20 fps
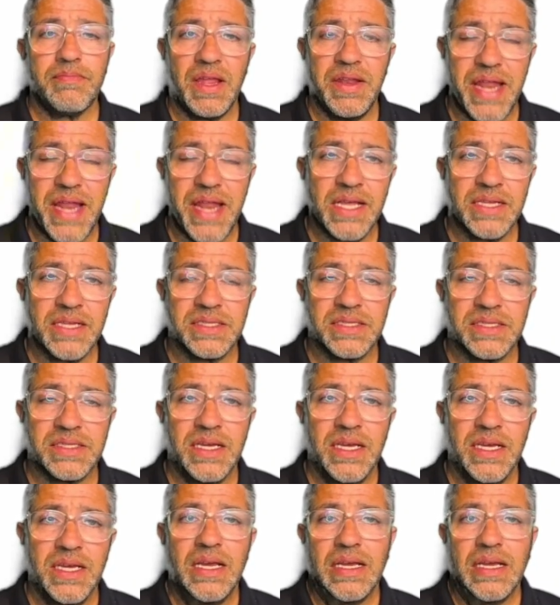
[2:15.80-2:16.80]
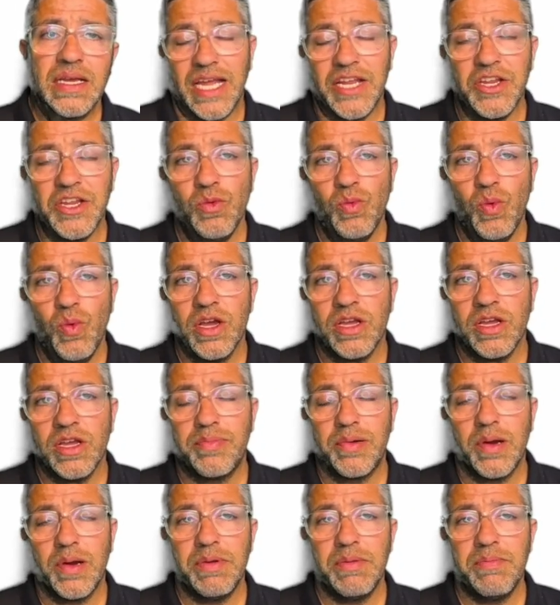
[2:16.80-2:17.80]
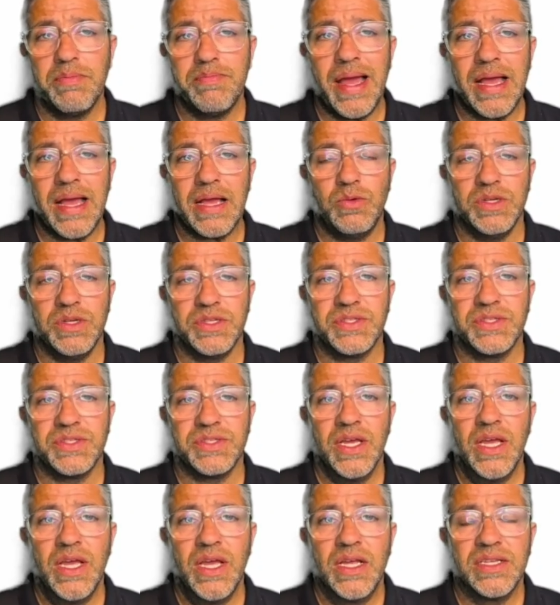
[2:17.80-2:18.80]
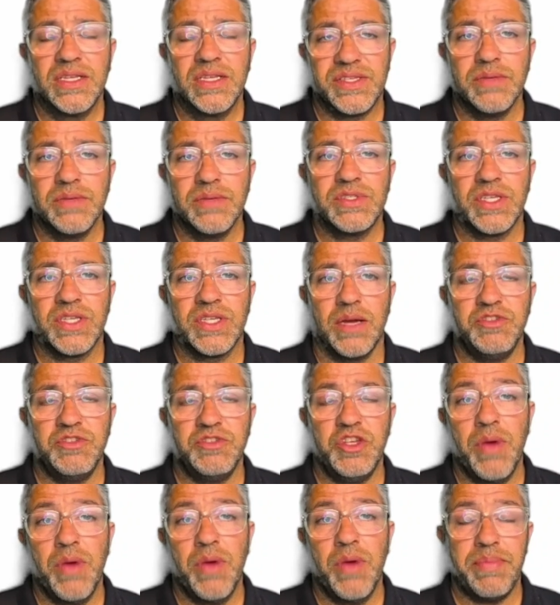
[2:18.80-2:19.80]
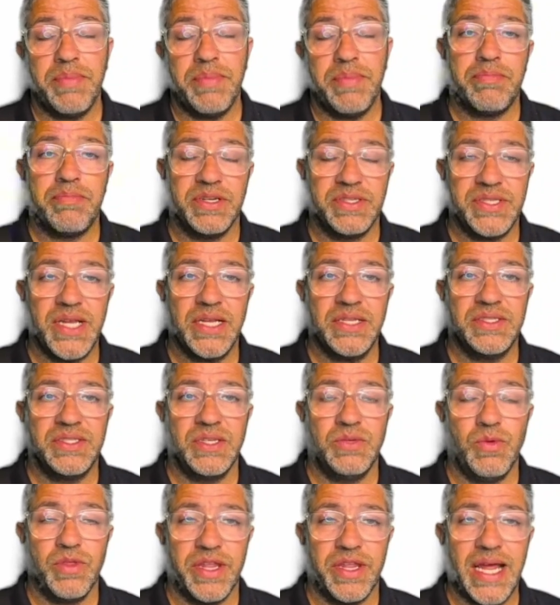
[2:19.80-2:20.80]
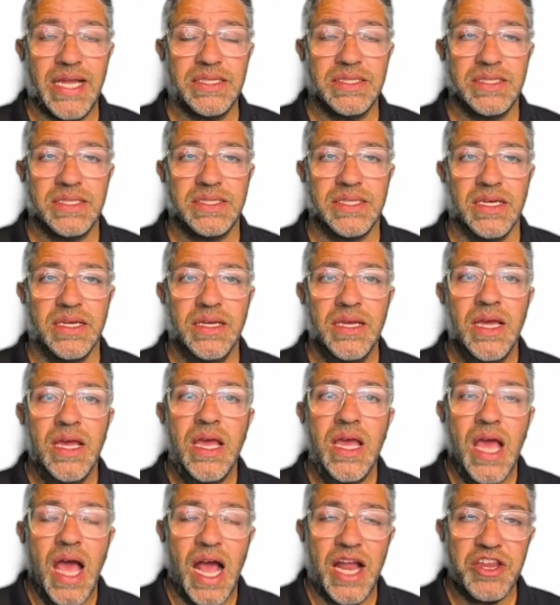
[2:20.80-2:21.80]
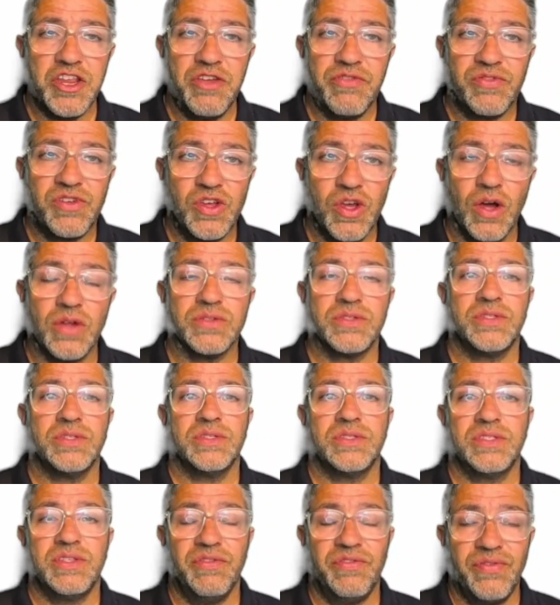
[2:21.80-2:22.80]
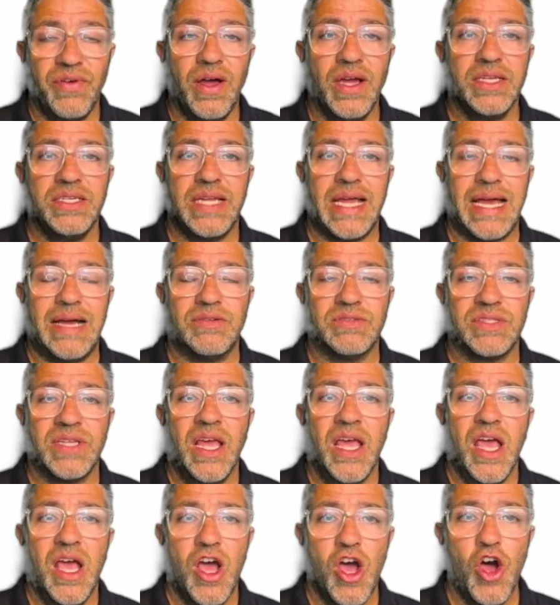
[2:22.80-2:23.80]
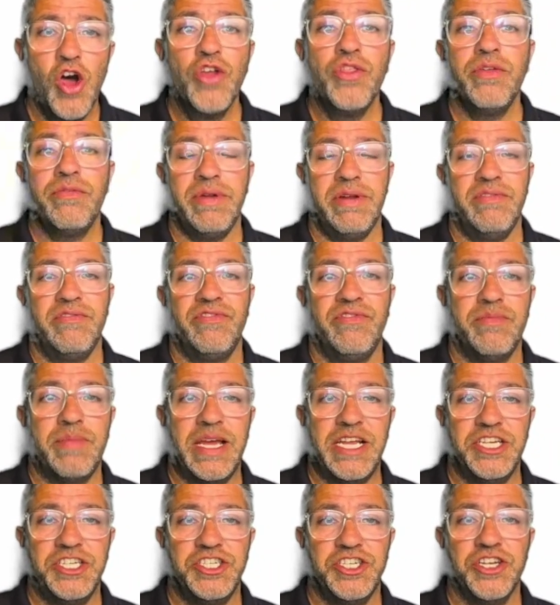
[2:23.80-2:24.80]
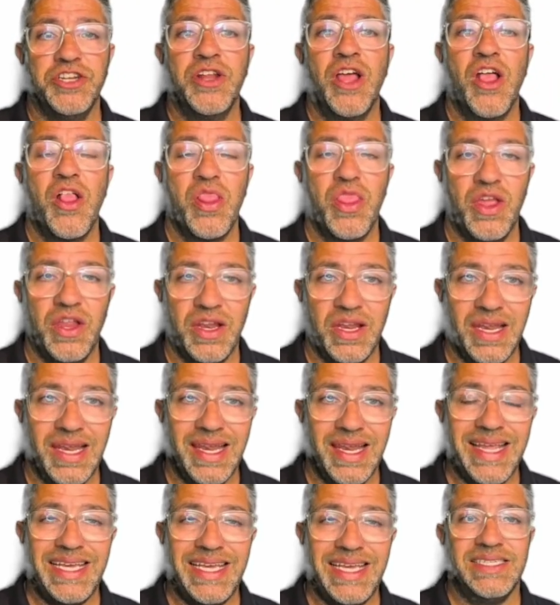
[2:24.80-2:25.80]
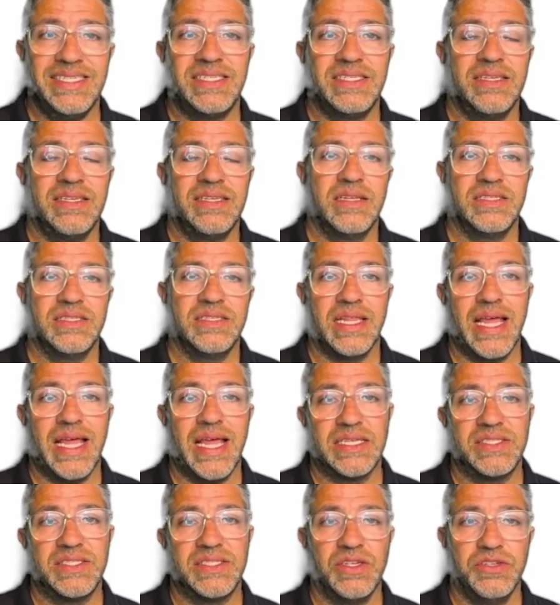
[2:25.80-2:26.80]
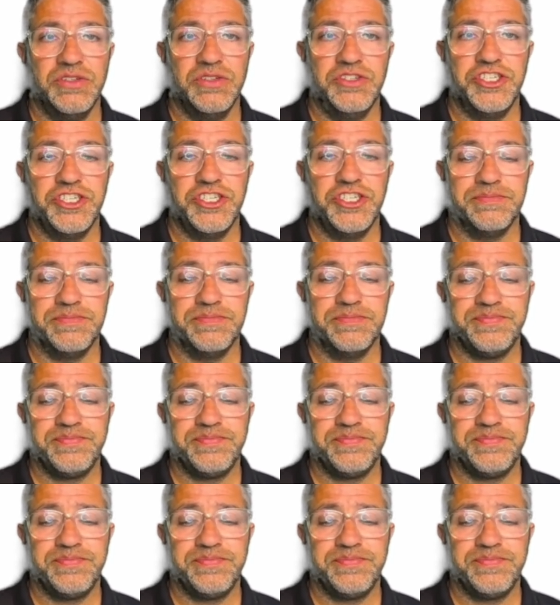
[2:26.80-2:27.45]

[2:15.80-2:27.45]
Next, can you work a problem backwards? Sometimes you might be presented with an answer and you've got to find out other information that leads to that solution.